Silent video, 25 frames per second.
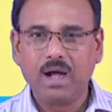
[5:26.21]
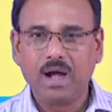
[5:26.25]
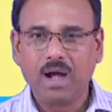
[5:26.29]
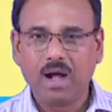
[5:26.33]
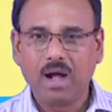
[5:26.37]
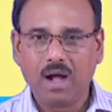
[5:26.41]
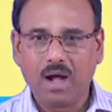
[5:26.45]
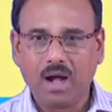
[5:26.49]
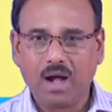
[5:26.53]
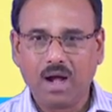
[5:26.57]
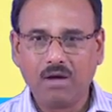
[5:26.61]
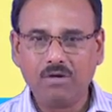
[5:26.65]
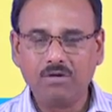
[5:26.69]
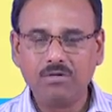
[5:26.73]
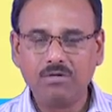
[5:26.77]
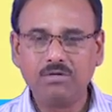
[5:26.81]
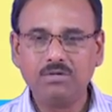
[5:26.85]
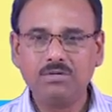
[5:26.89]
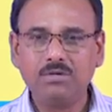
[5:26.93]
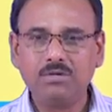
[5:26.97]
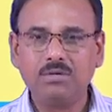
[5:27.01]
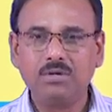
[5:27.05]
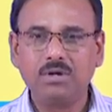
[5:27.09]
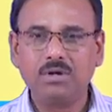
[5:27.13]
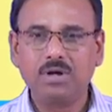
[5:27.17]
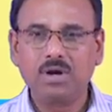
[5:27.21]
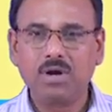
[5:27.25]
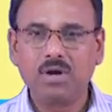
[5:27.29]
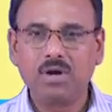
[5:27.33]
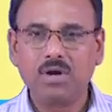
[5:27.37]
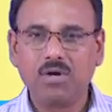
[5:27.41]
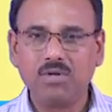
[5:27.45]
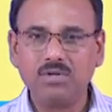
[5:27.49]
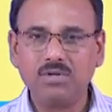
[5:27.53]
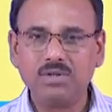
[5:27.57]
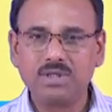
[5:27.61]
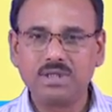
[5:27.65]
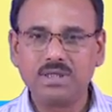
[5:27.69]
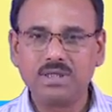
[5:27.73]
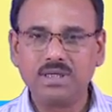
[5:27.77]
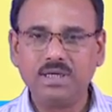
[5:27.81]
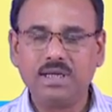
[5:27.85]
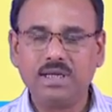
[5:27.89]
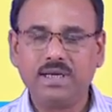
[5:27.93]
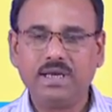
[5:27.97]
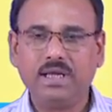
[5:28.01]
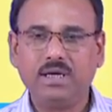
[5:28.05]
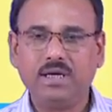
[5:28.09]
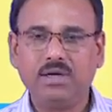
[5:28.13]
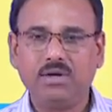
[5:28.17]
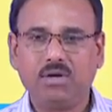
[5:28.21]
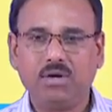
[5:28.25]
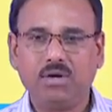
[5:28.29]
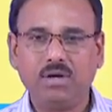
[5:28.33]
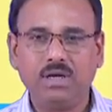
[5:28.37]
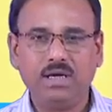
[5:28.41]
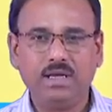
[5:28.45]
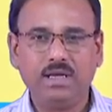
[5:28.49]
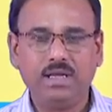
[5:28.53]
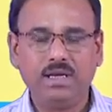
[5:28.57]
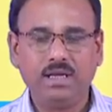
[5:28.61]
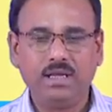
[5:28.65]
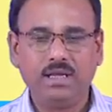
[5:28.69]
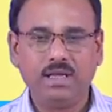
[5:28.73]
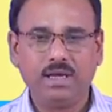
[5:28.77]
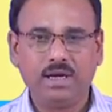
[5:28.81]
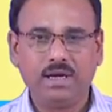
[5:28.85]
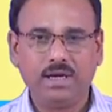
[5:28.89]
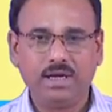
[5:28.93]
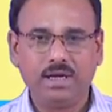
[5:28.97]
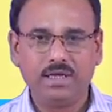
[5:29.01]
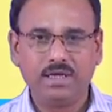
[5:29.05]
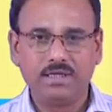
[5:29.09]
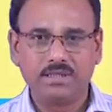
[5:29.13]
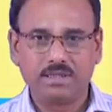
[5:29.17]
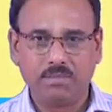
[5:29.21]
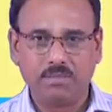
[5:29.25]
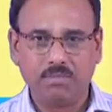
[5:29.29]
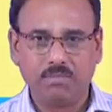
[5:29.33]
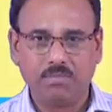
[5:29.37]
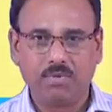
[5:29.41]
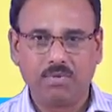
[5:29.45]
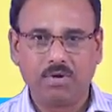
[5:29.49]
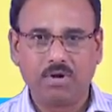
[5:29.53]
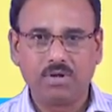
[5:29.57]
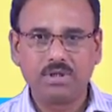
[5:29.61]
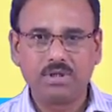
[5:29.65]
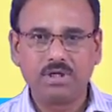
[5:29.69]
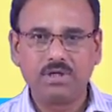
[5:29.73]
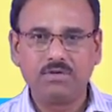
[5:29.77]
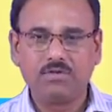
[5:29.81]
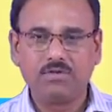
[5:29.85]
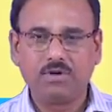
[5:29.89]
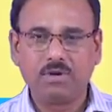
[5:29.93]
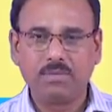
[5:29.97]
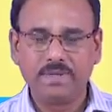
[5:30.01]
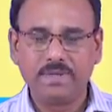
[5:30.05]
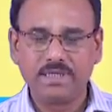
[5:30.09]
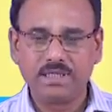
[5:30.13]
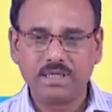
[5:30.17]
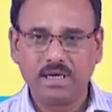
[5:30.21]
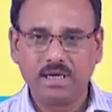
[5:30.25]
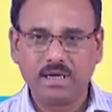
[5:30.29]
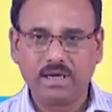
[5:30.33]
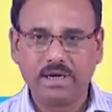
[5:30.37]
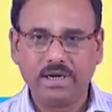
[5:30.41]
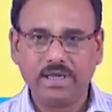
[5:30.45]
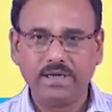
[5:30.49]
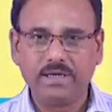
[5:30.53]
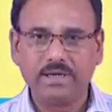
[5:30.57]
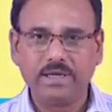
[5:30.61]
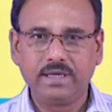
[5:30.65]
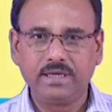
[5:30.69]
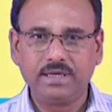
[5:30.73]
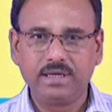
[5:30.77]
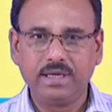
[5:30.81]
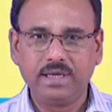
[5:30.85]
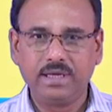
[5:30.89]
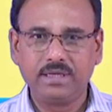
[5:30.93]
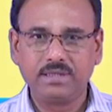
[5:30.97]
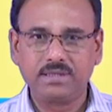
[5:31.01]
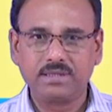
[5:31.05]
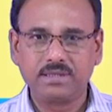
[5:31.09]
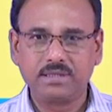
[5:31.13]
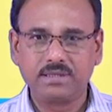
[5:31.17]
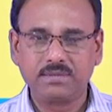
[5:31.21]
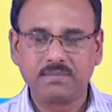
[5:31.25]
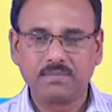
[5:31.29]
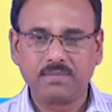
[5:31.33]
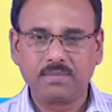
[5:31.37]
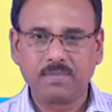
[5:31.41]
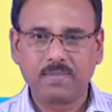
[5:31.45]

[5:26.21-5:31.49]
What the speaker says: how considering nonlinearity is important for machine learning techniques,